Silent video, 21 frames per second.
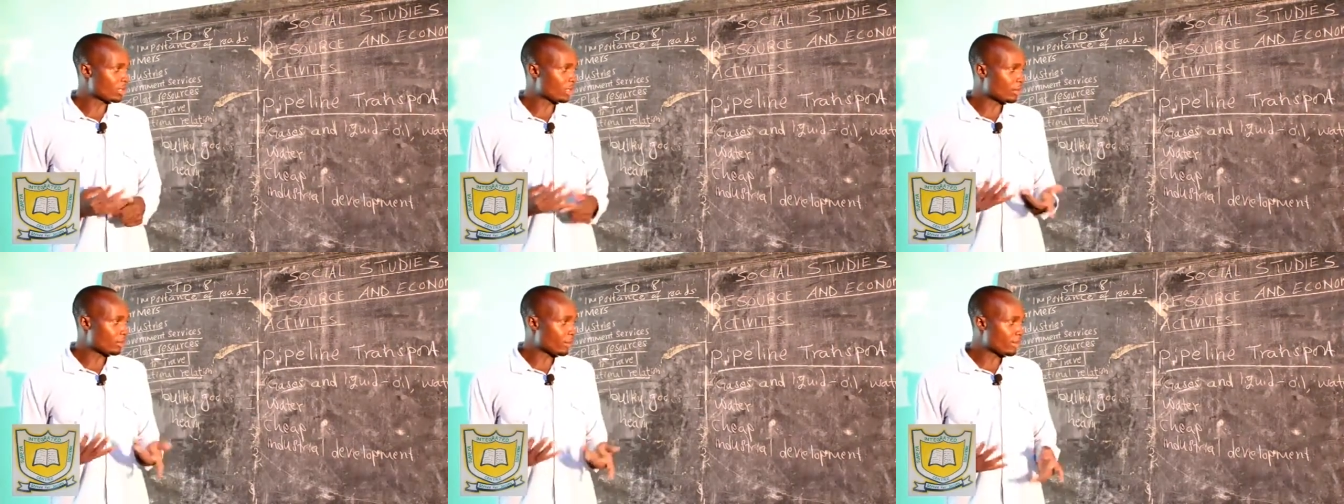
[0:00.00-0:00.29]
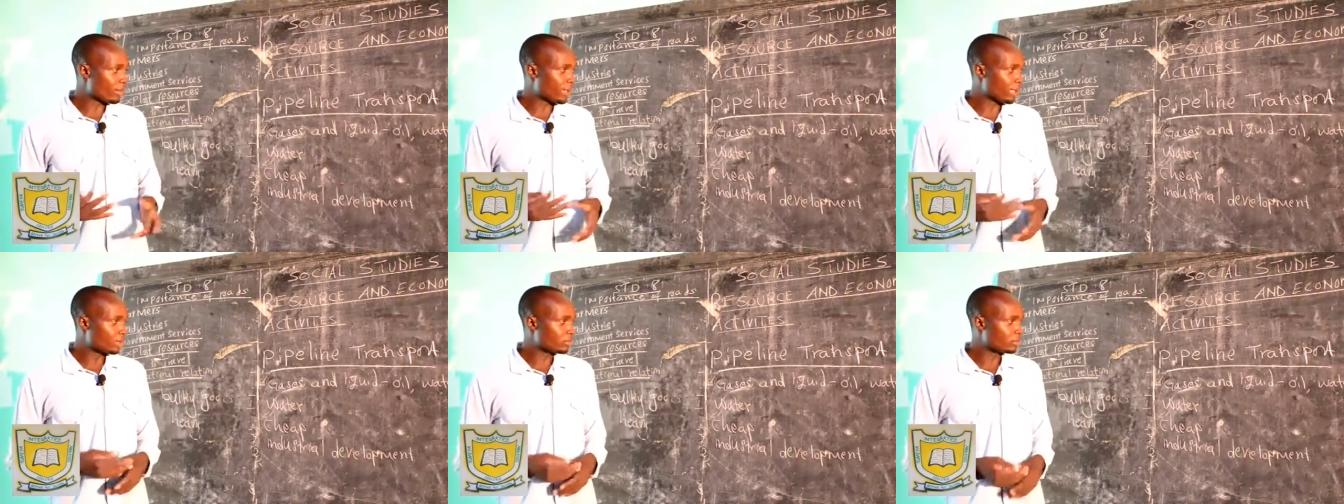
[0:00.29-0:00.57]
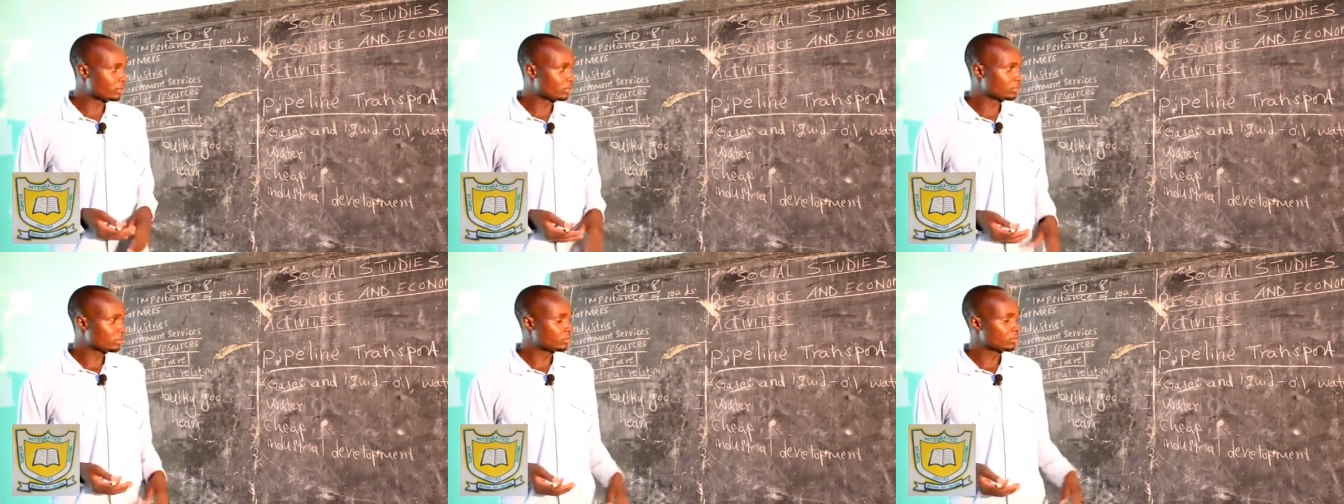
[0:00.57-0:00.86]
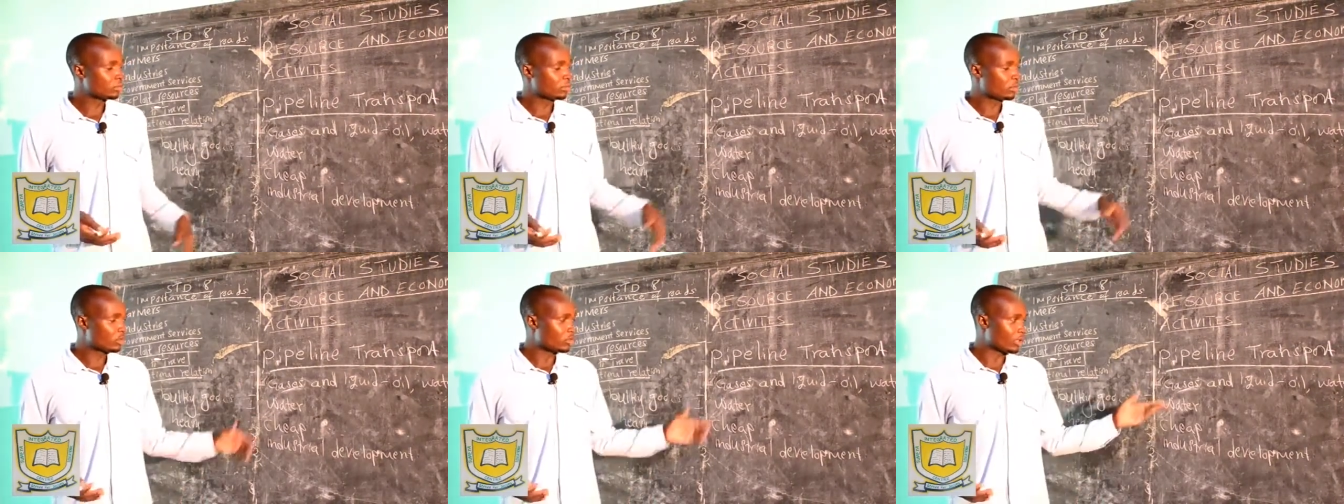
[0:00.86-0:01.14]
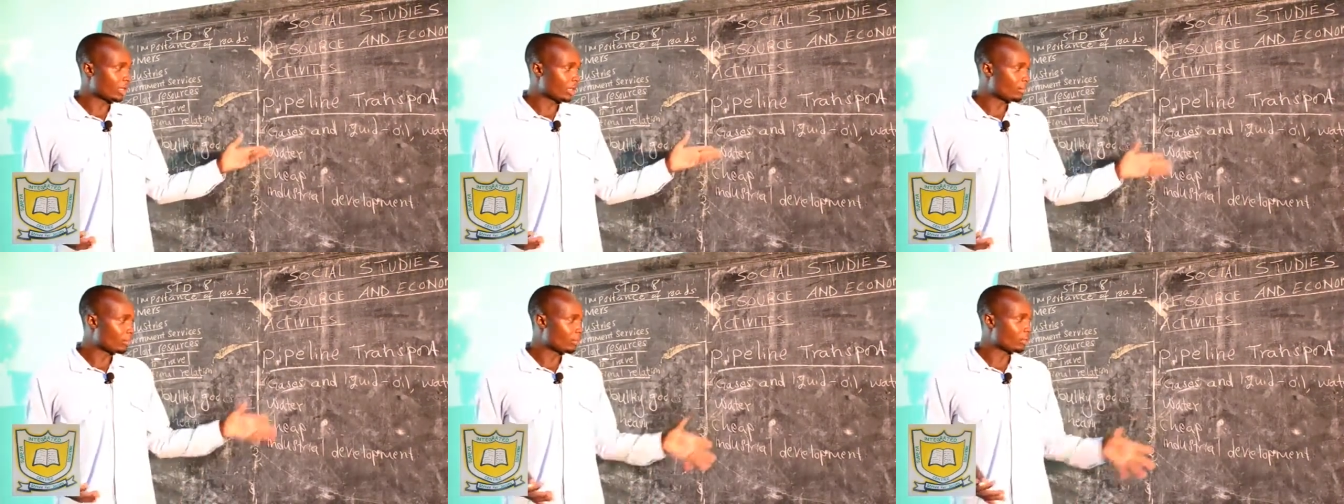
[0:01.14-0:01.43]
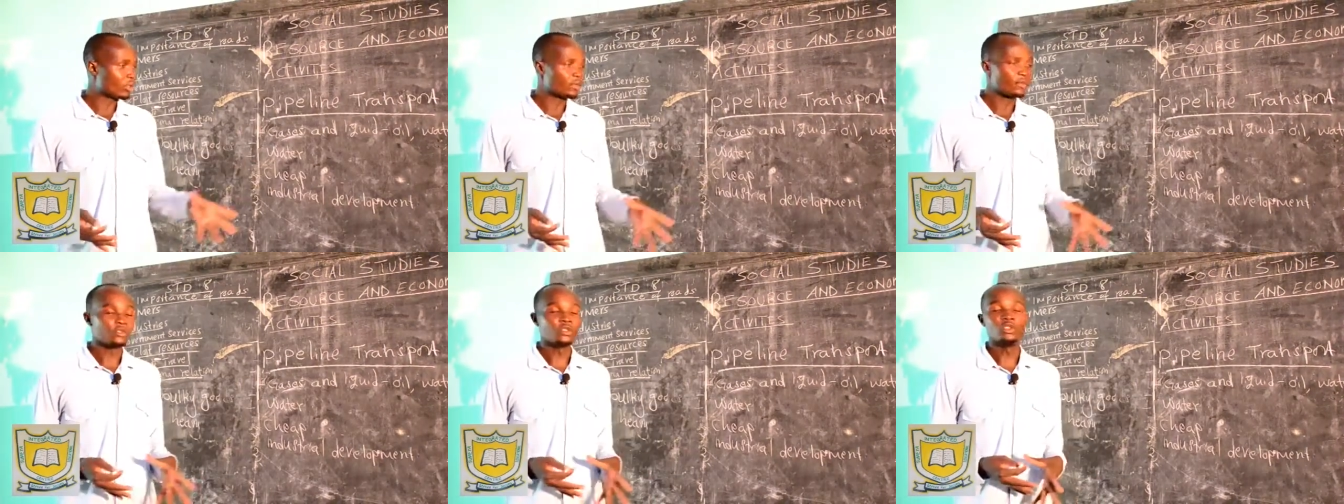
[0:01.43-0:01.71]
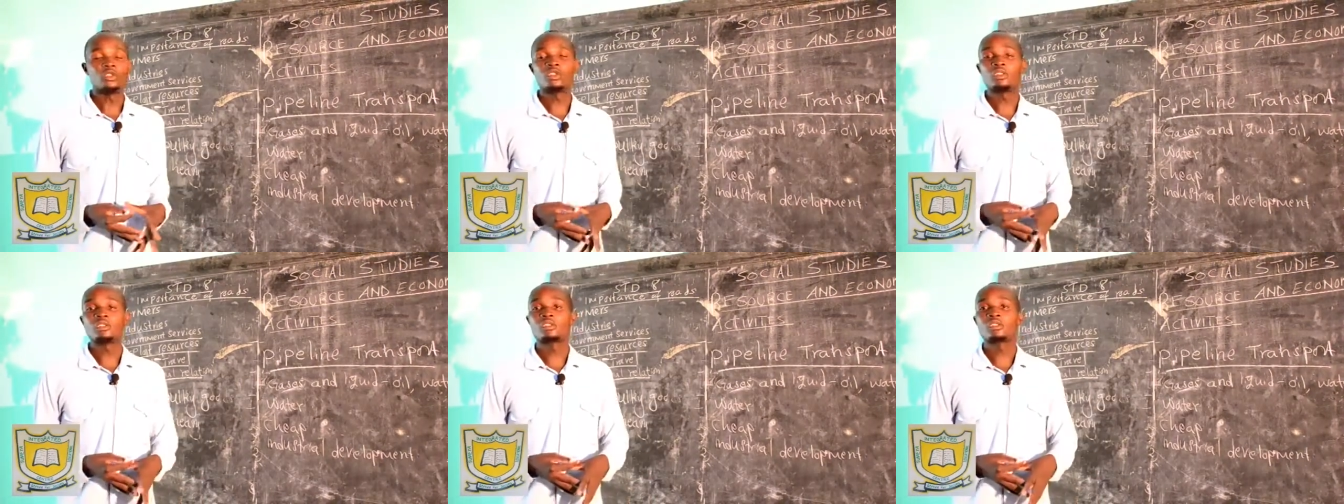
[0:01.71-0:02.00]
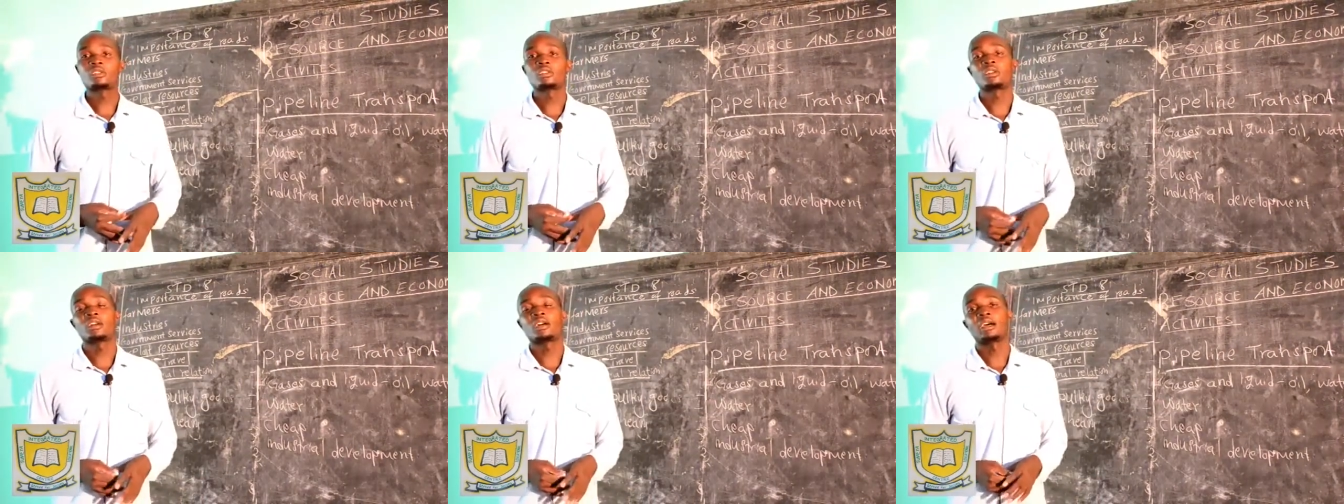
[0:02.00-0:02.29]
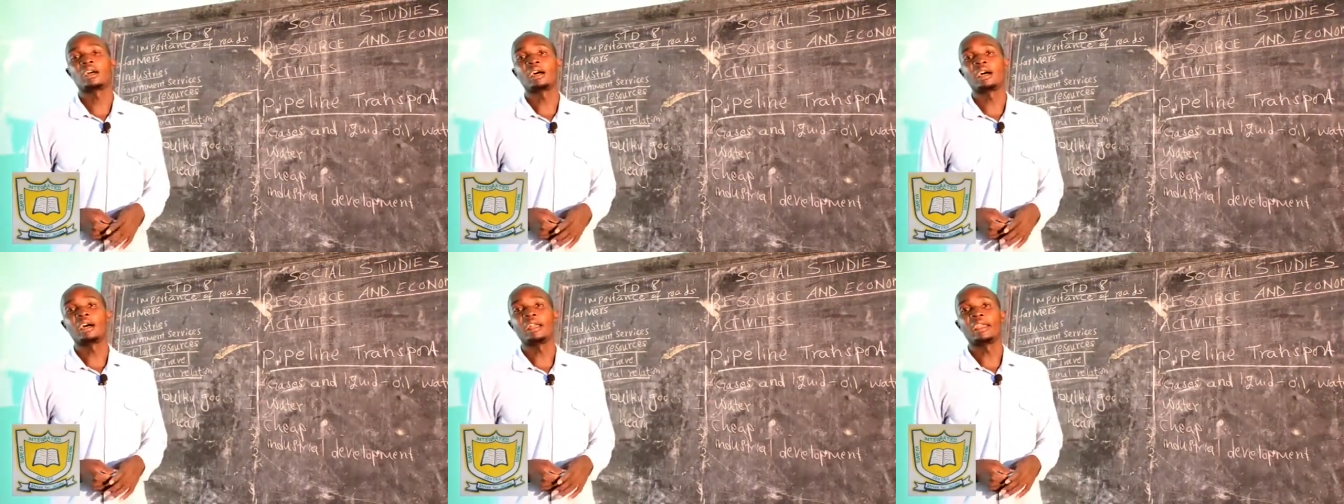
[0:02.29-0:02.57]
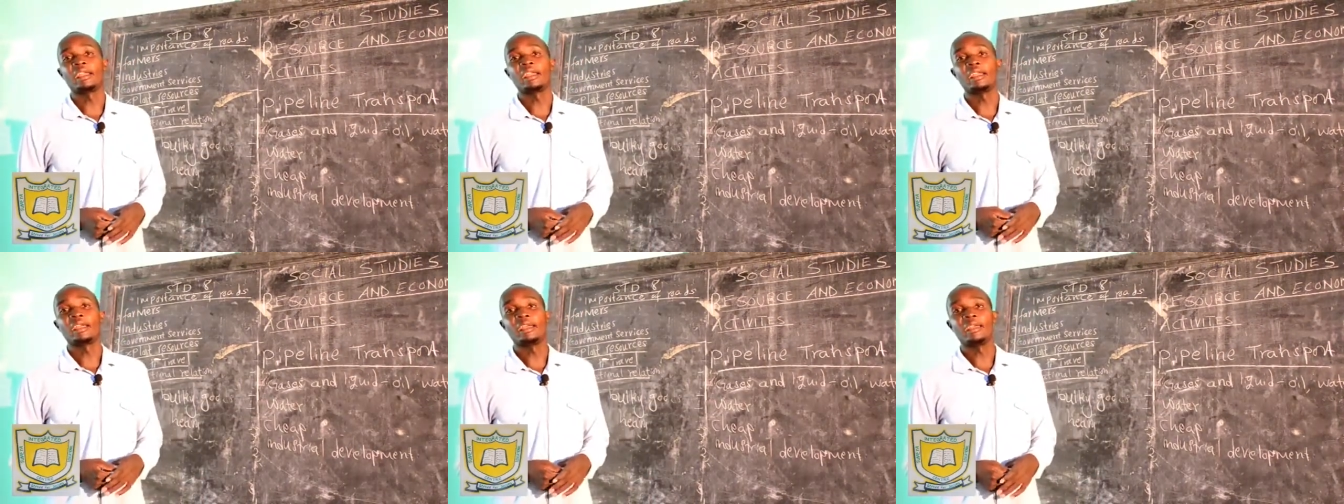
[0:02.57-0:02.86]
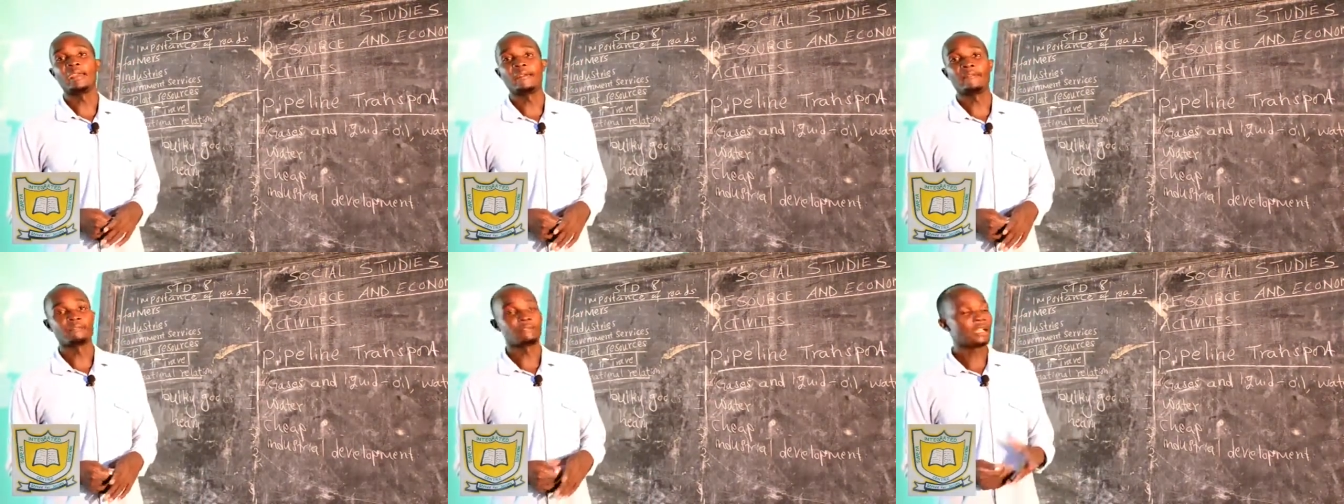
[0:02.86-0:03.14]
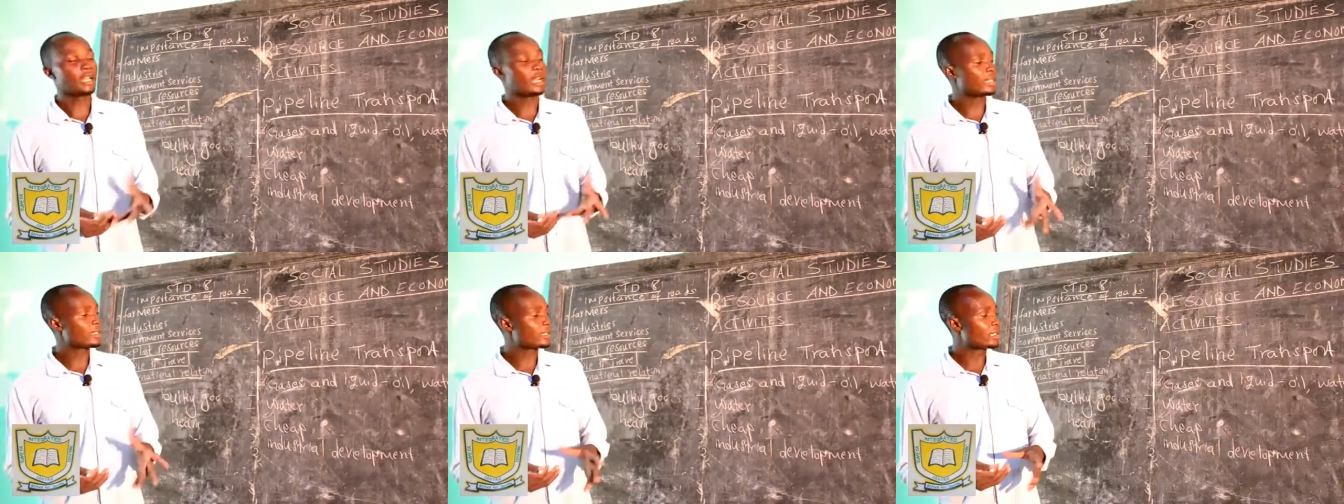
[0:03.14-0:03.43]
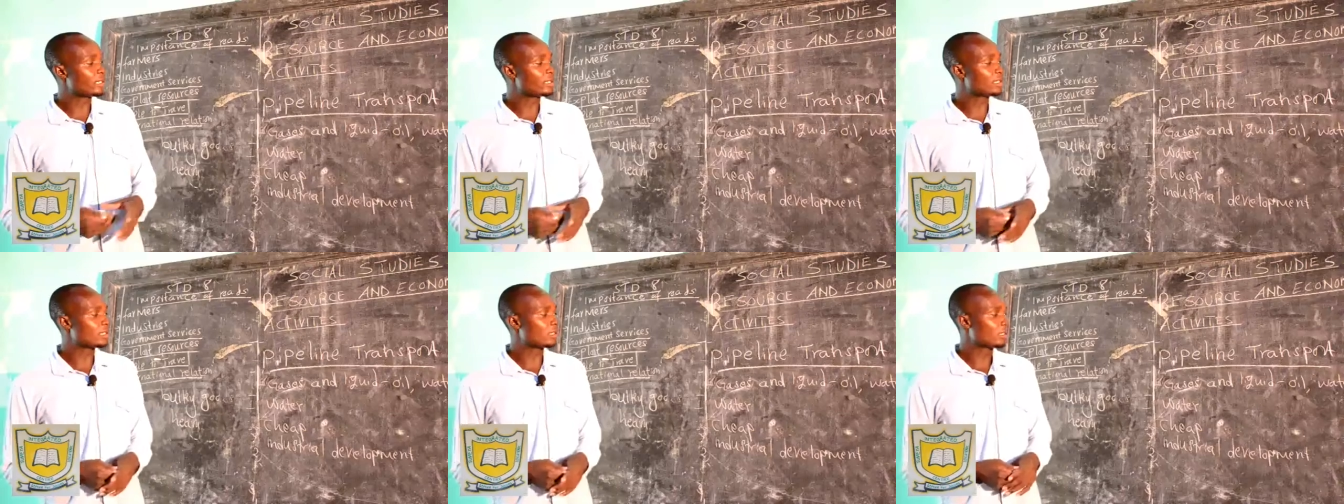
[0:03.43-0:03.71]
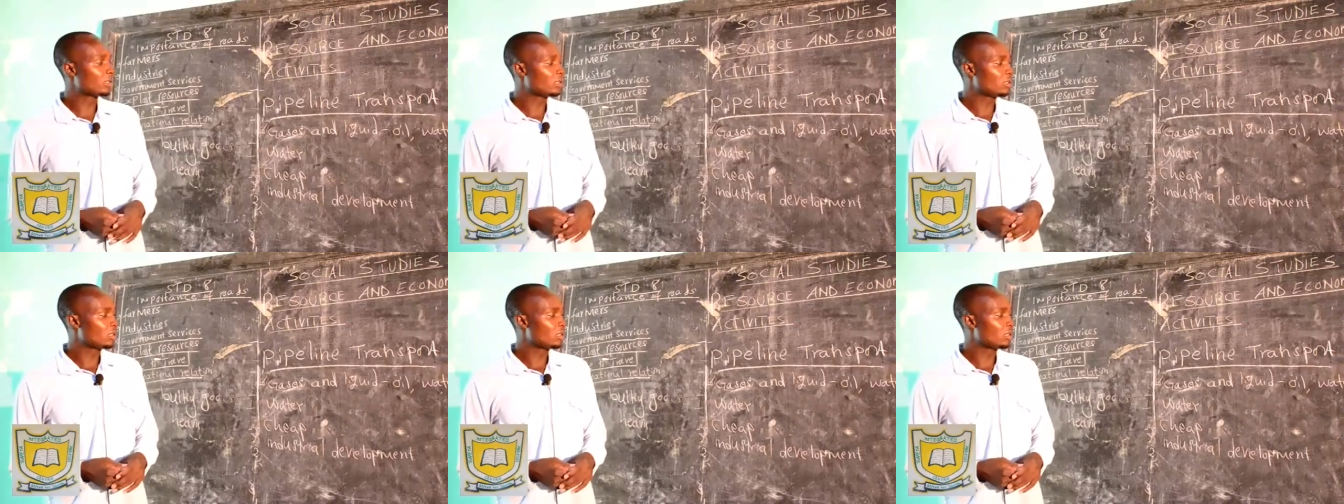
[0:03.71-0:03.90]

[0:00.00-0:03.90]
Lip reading: Remember, transport fluids and gases.